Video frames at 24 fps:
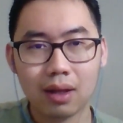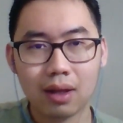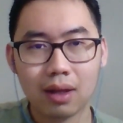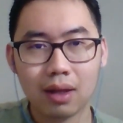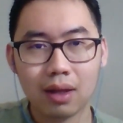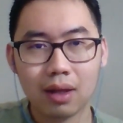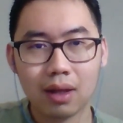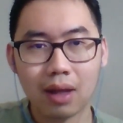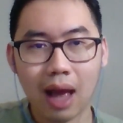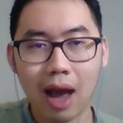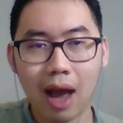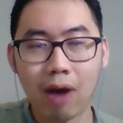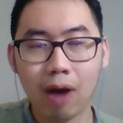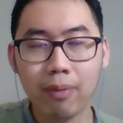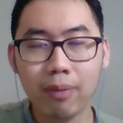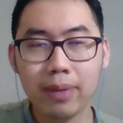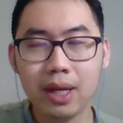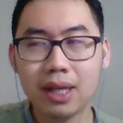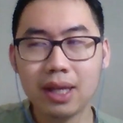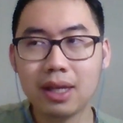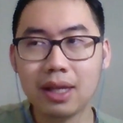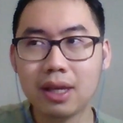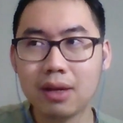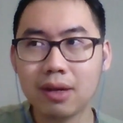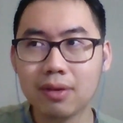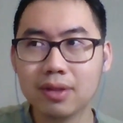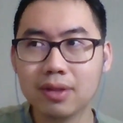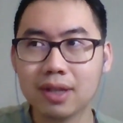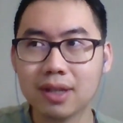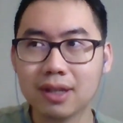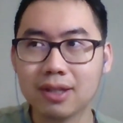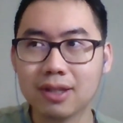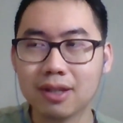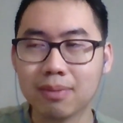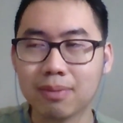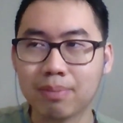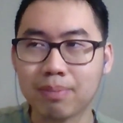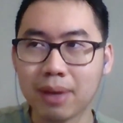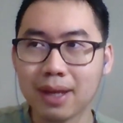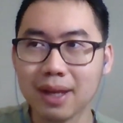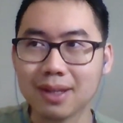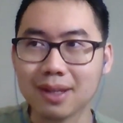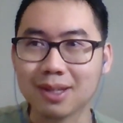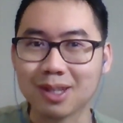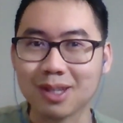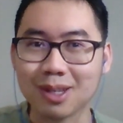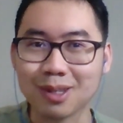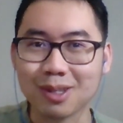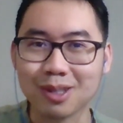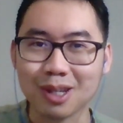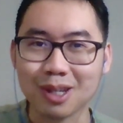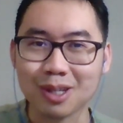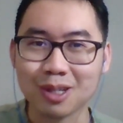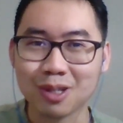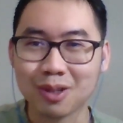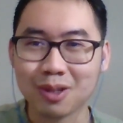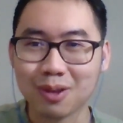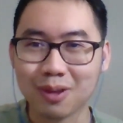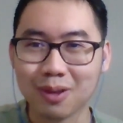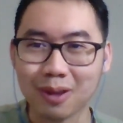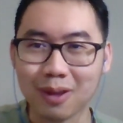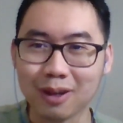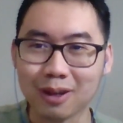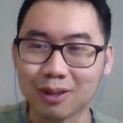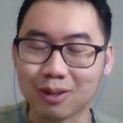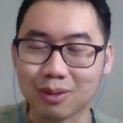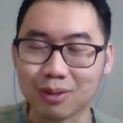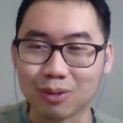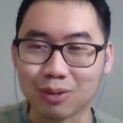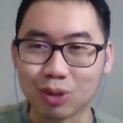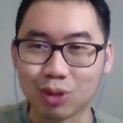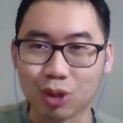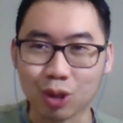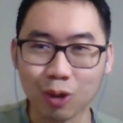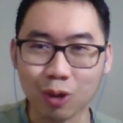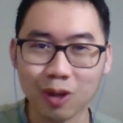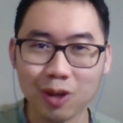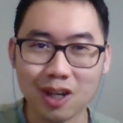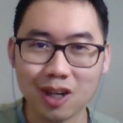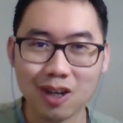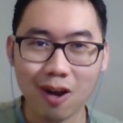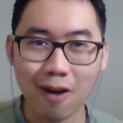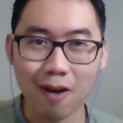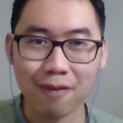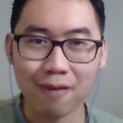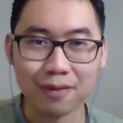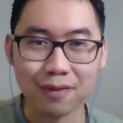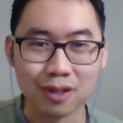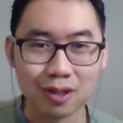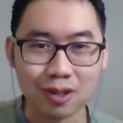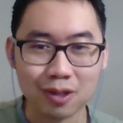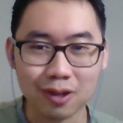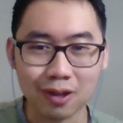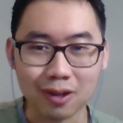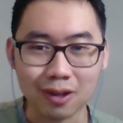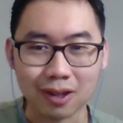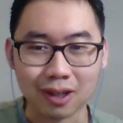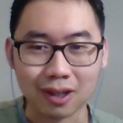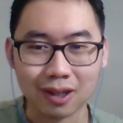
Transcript: how many years has it been since they journeyed off the Stark?